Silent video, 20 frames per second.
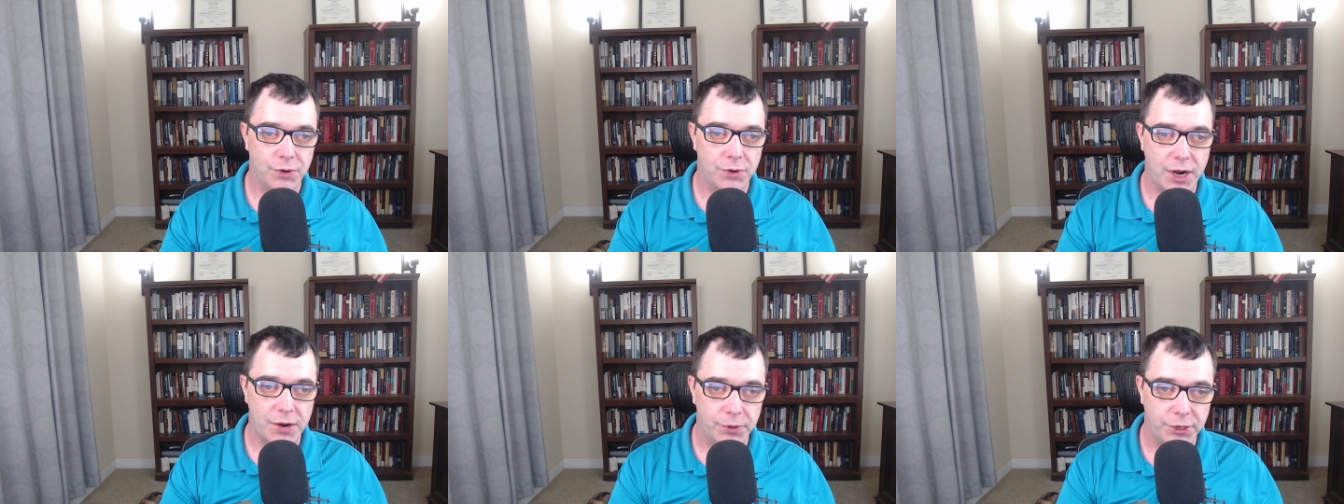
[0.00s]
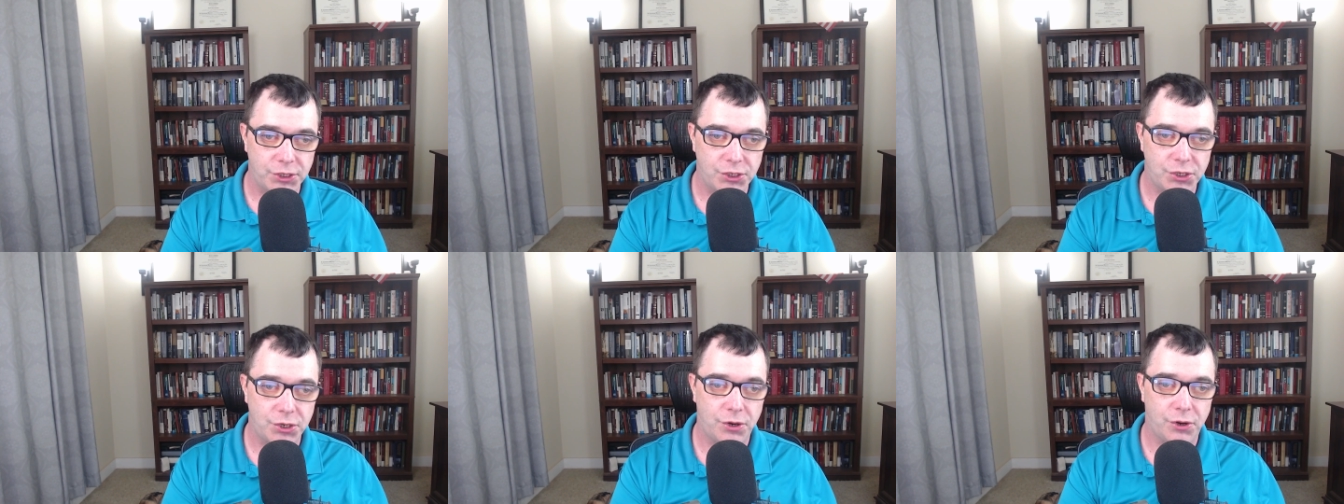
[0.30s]

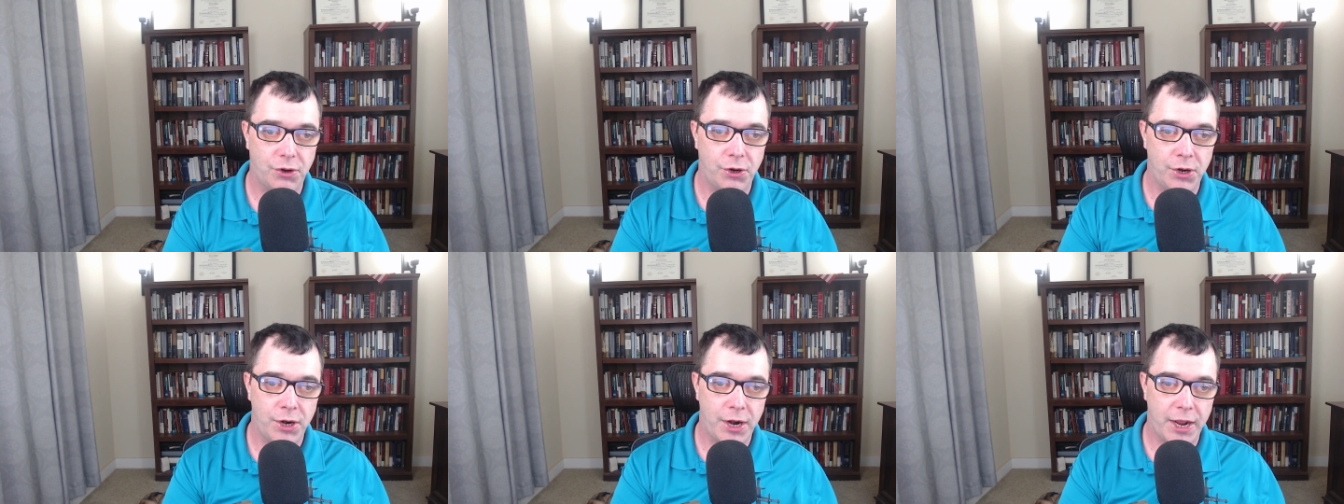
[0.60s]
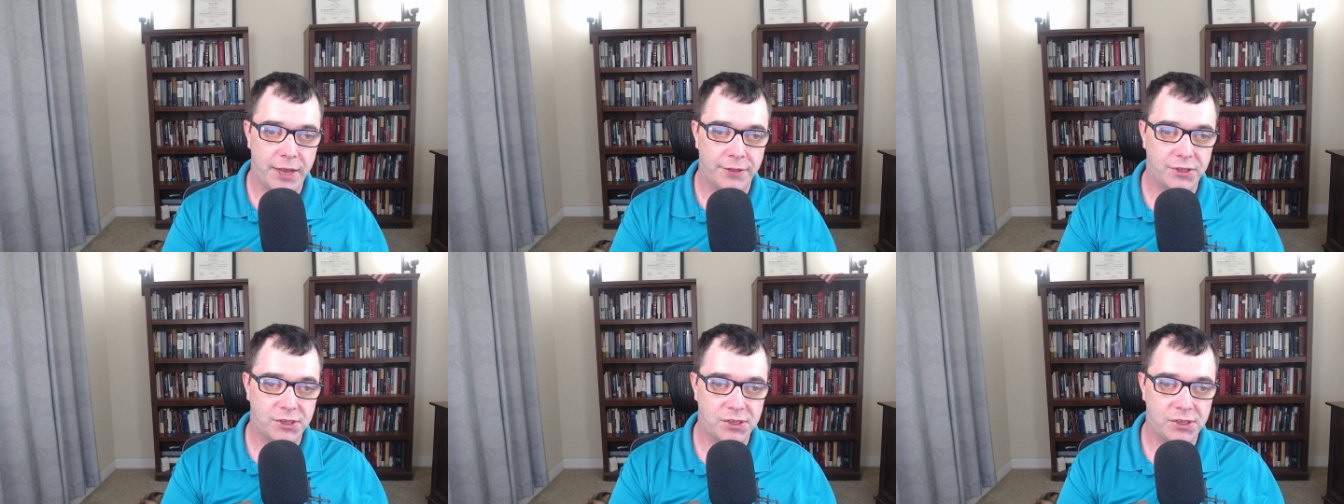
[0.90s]
return
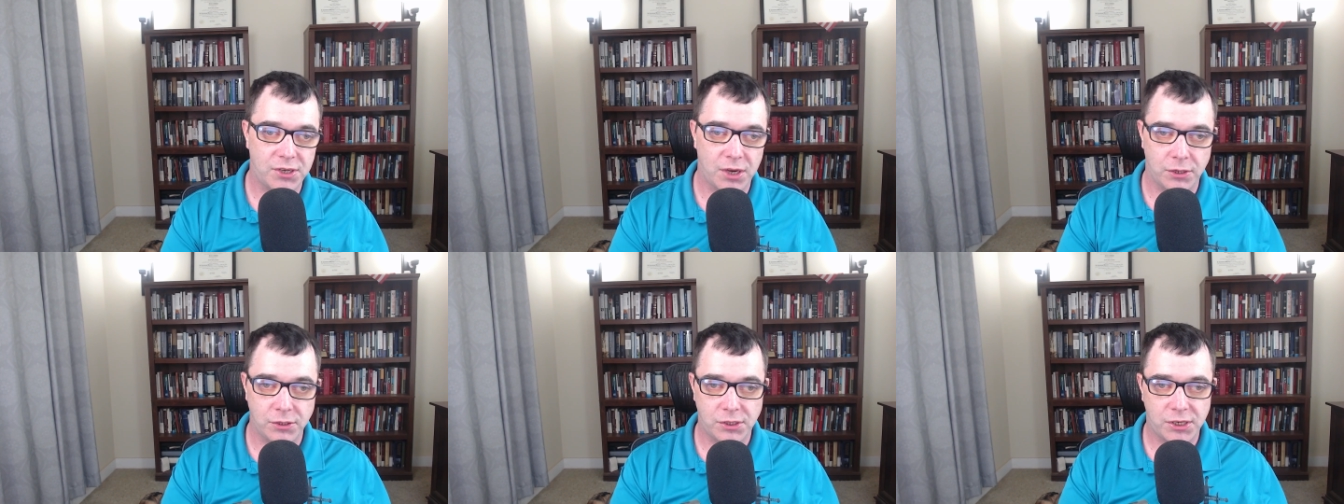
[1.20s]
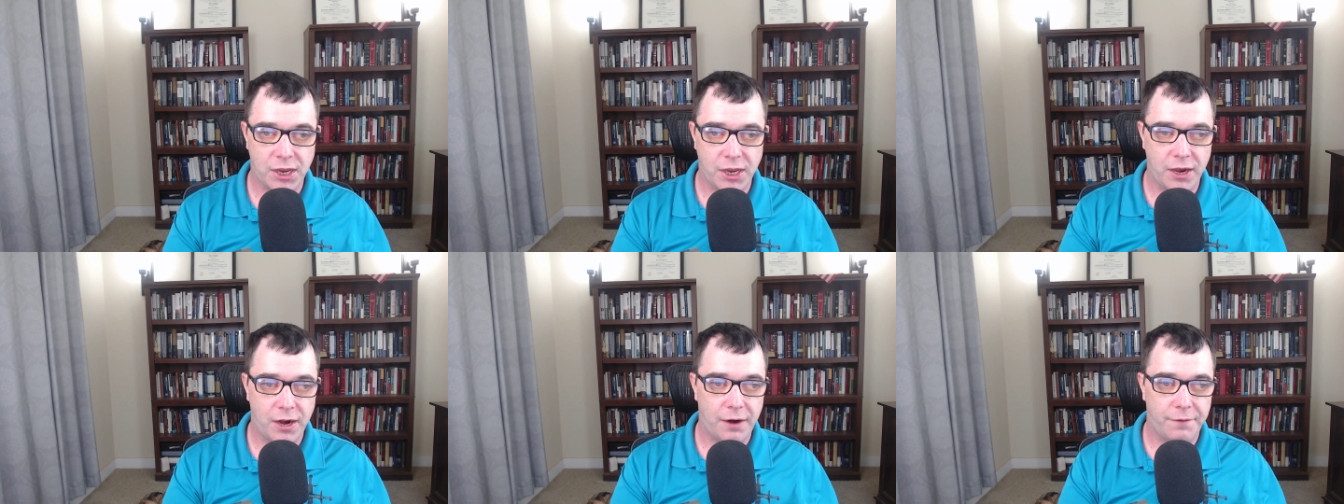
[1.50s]
at the
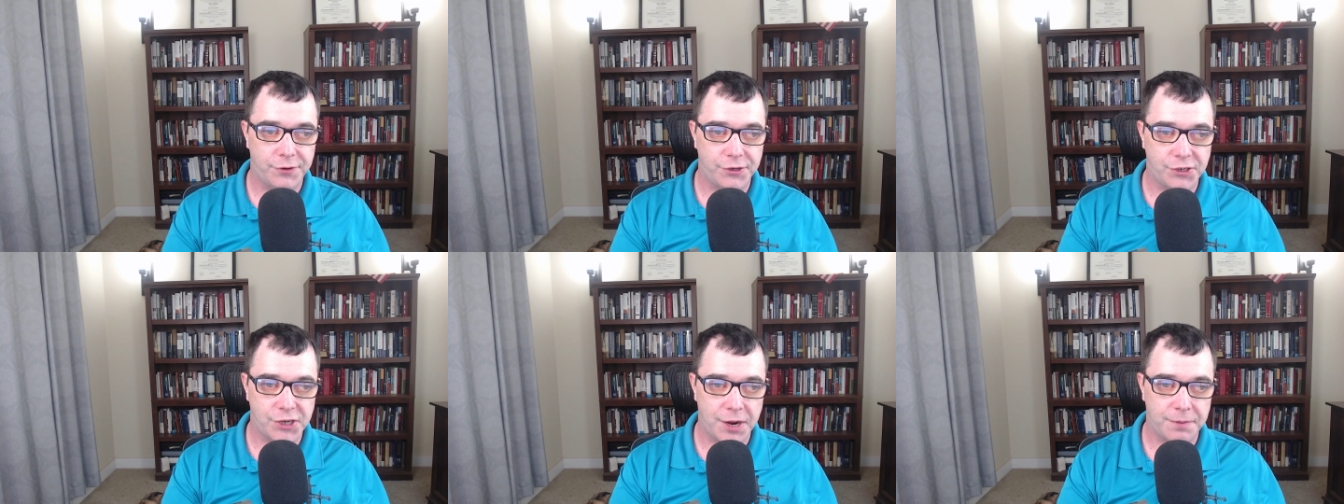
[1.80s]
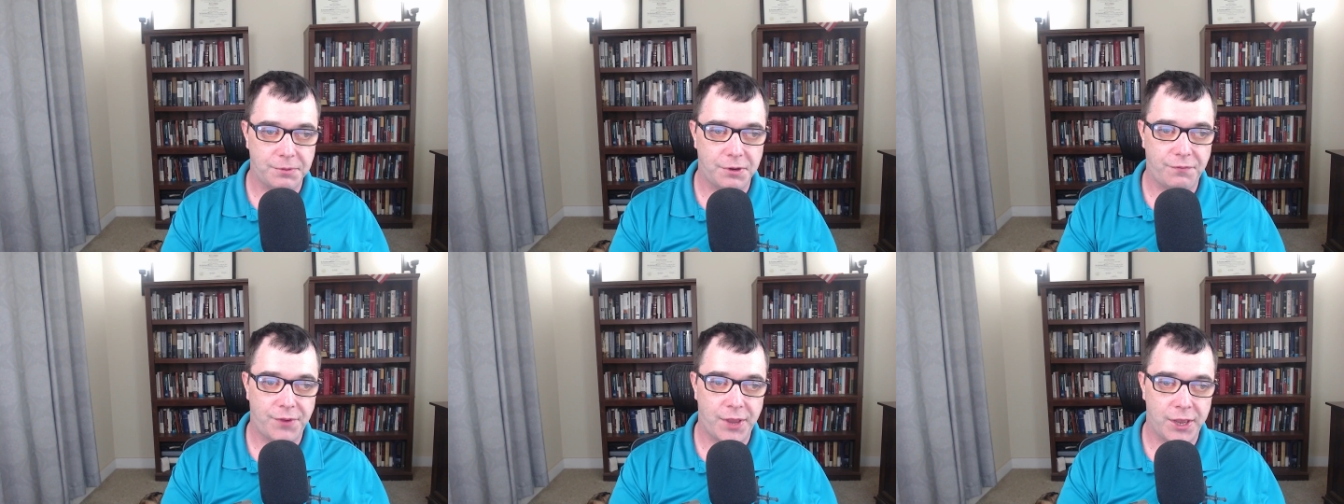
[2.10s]
sunset of
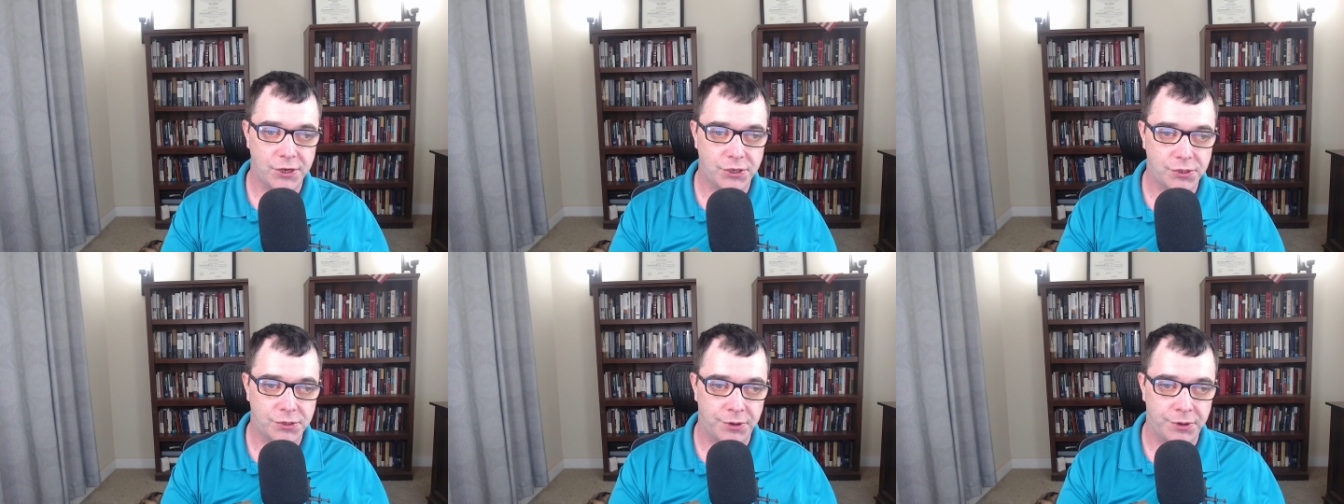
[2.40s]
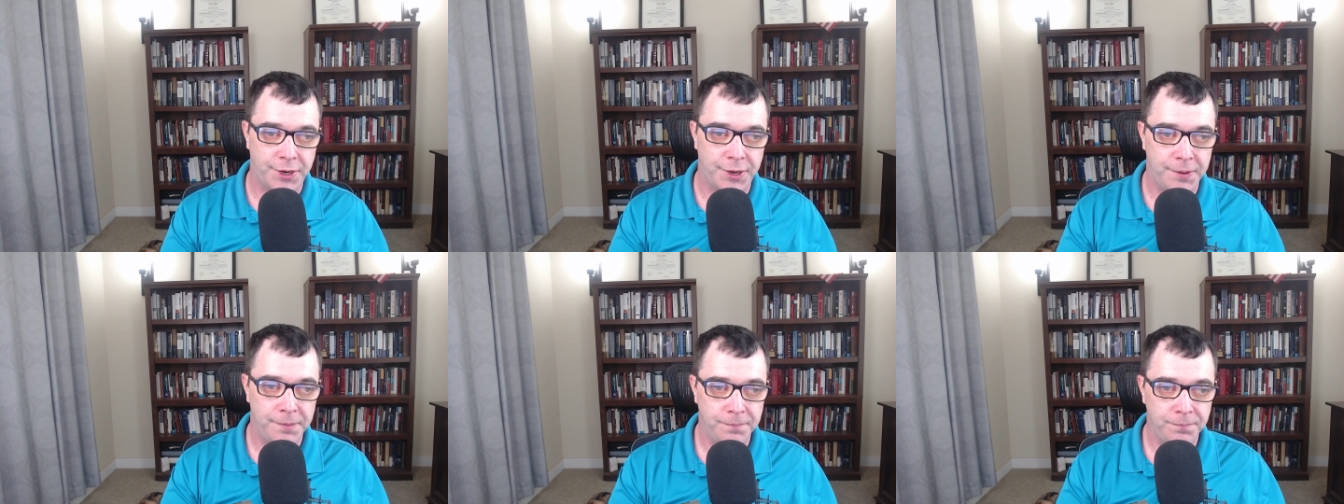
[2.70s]
redemptive history.